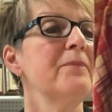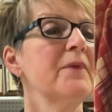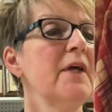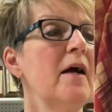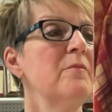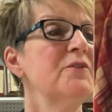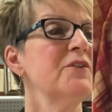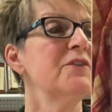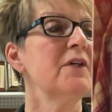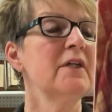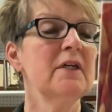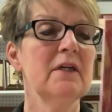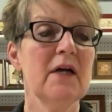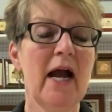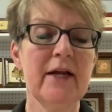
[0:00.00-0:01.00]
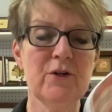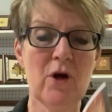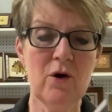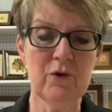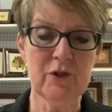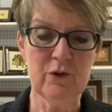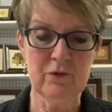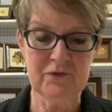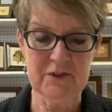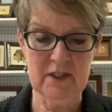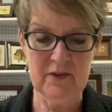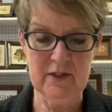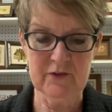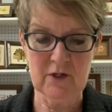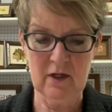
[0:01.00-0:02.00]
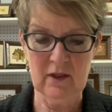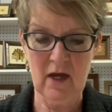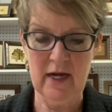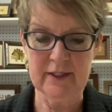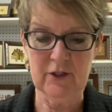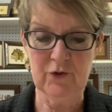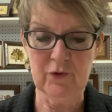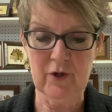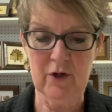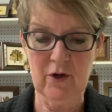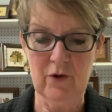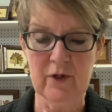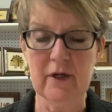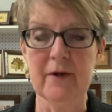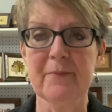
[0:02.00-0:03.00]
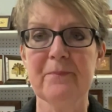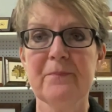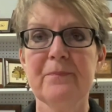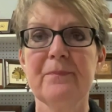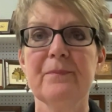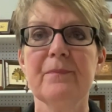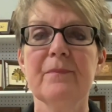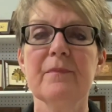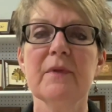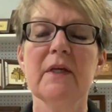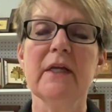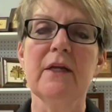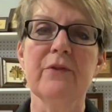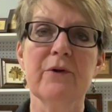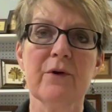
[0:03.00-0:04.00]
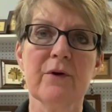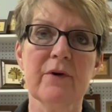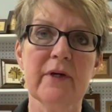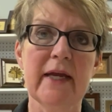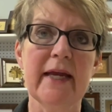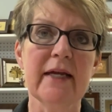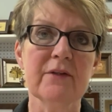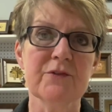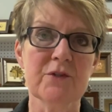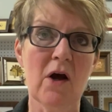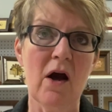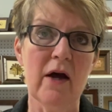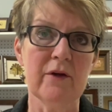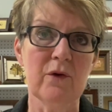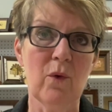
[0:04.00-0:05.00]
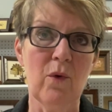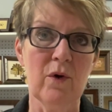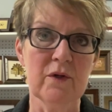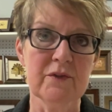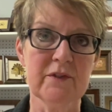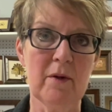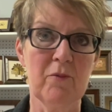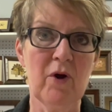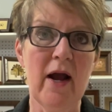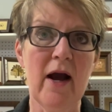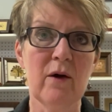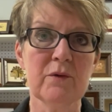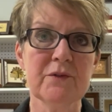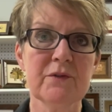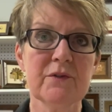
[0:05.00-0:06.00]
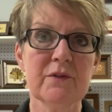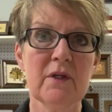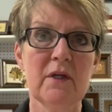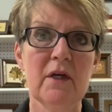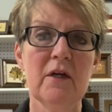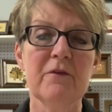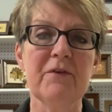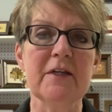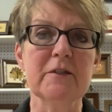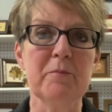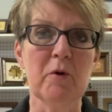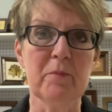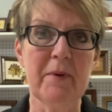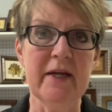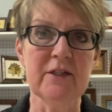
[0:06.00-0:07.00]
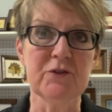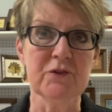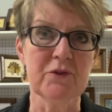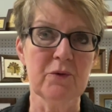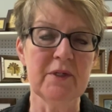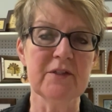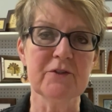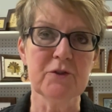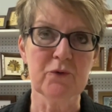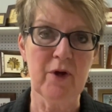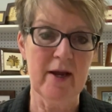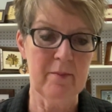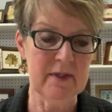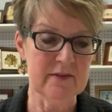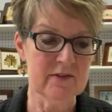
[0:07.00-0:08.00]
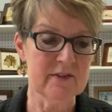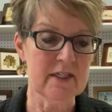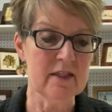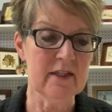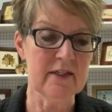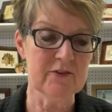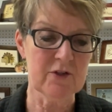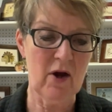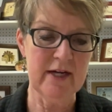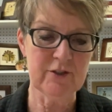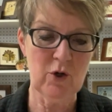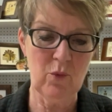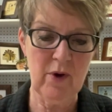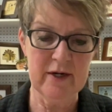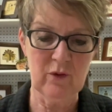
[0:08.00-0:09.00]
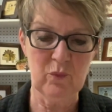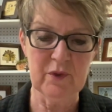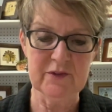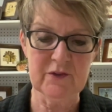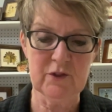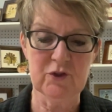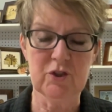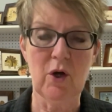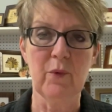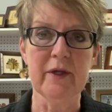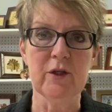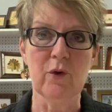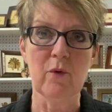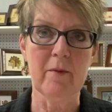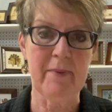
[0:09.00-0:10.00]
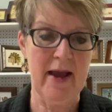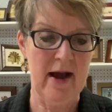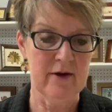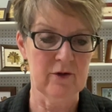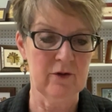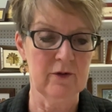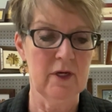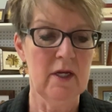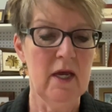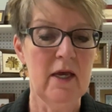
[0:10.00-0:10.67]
I'm just gonna, I know you've seen these online, and you can go to either Hands-On or Summer House Facebook pages or Instagram and see these. I don't want to risk showing you a pattern.